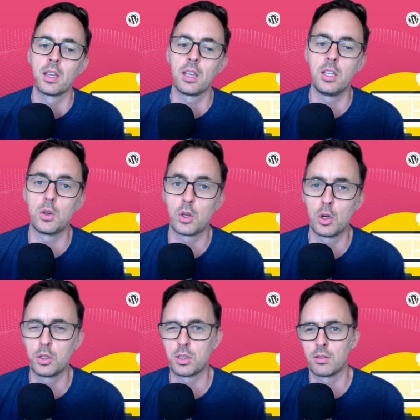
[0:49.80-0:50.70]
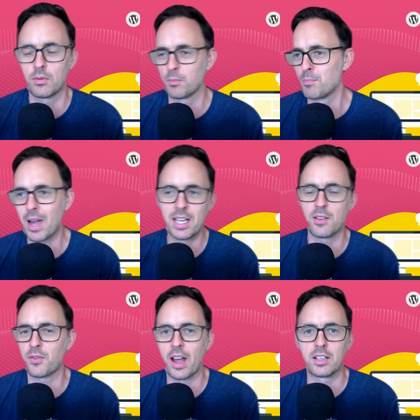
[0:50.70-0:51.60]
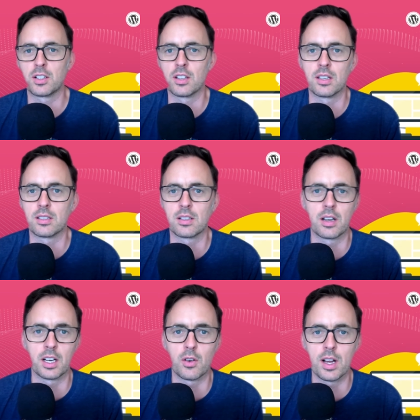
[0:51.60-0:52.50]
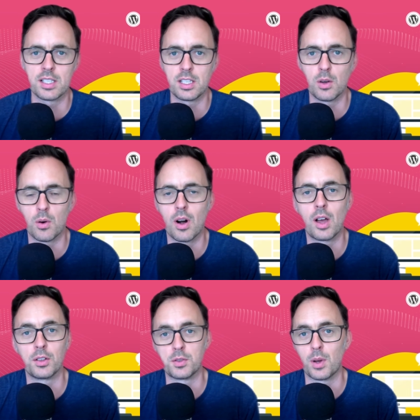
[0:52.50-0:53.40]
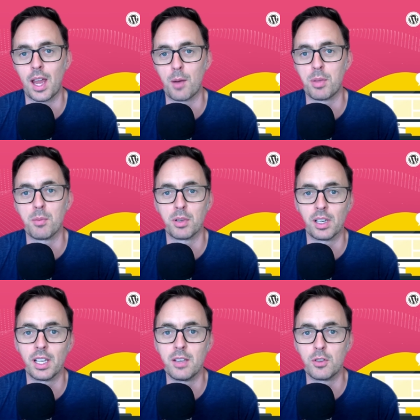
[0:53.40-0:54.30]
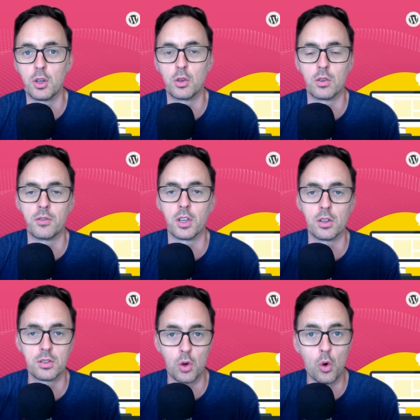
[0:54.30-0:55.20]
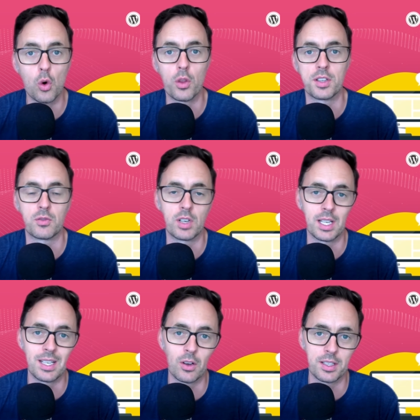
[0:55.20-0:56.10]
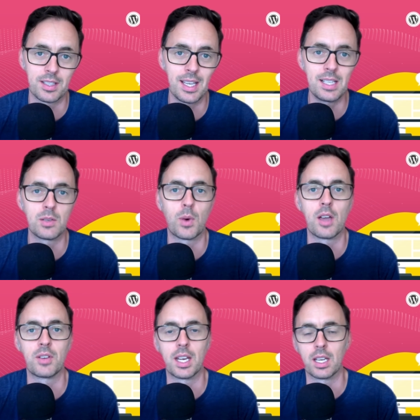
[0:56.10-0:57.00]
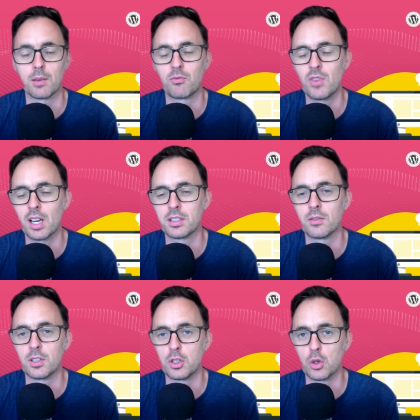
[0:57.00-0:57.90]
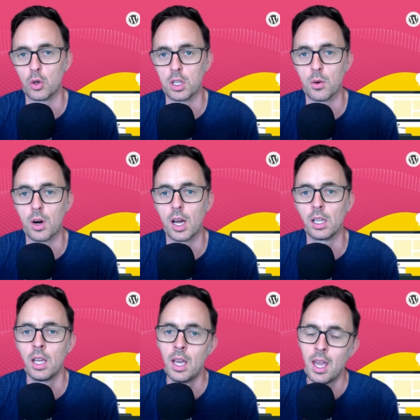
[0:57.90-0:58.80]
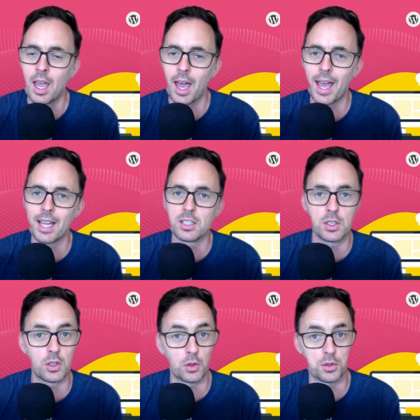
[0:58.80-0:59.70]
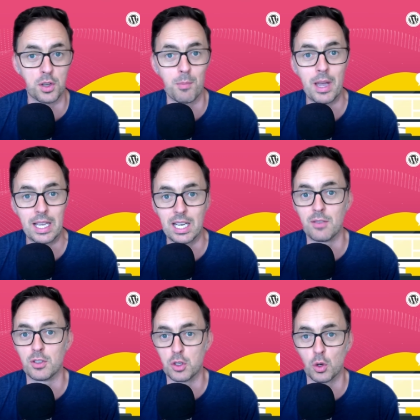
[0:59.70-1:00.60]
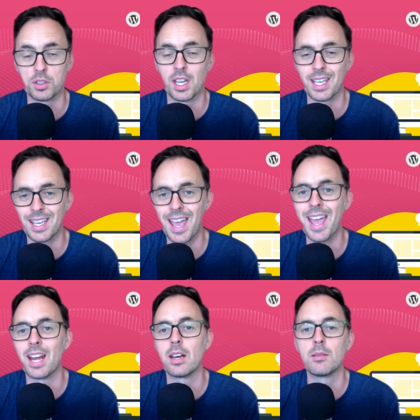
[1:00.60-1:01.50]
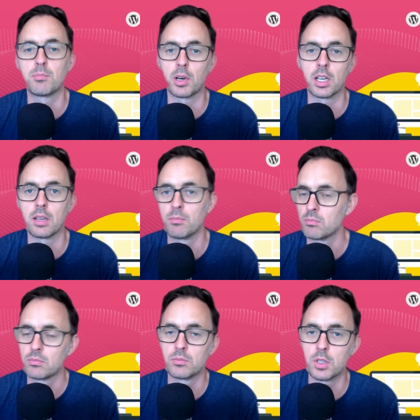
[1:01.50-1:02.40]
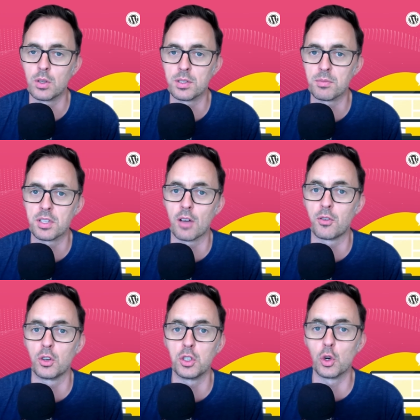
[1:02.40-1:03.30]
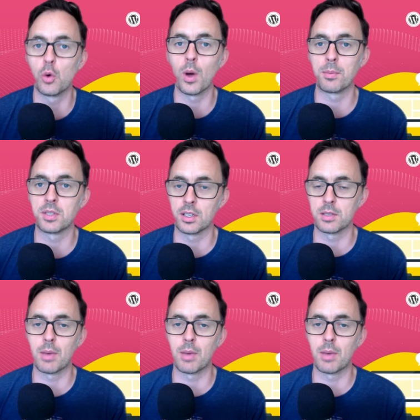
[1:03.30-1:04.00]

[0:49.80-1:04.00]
you could manufacture this kind of crazy URL to allow people to leave Google reviews, or there's a really nice, easy way of getting a relatively short URL. And you can also make it even shorter again by doing some stuff on your website to